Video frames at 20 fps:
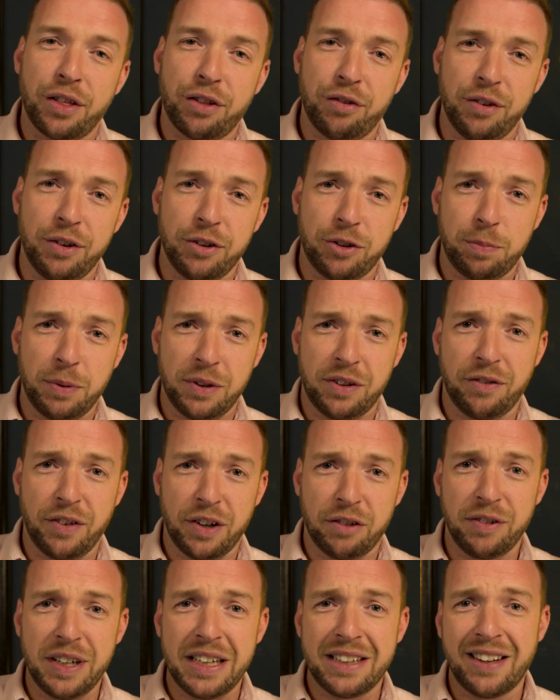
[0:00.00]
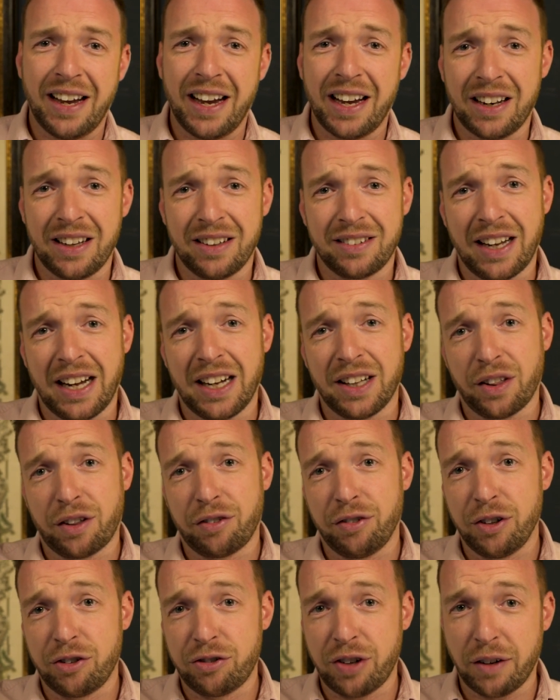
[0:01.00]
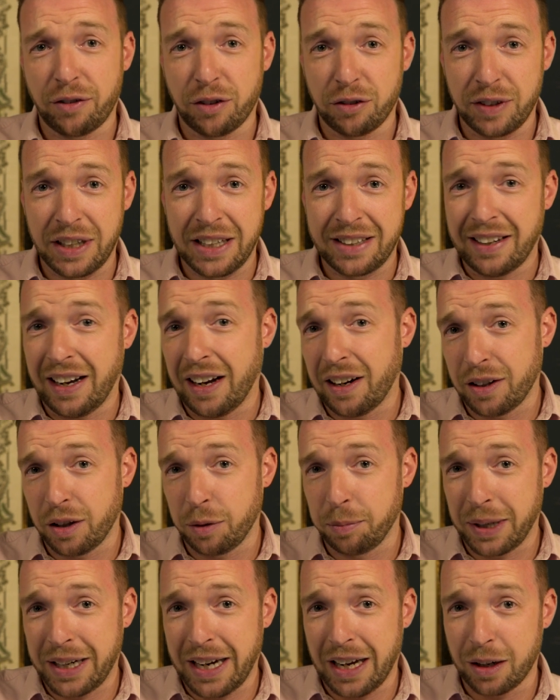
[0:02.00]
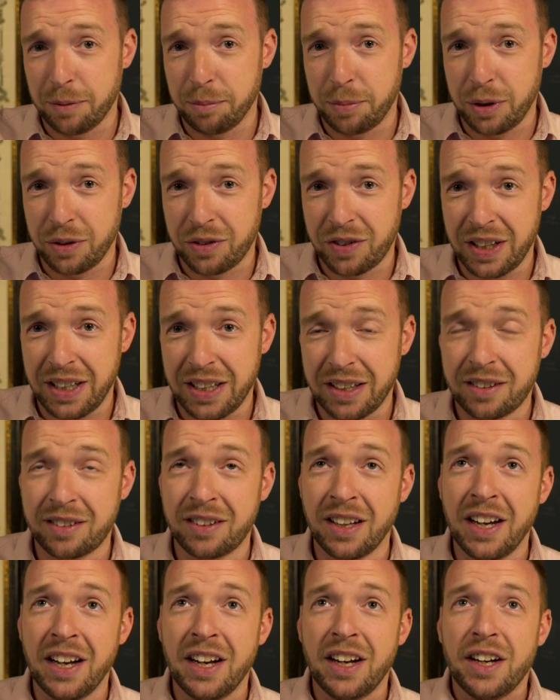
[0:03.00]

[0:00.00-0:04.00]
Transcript: through specific retailers and through travel retail and the Macallan boutiques.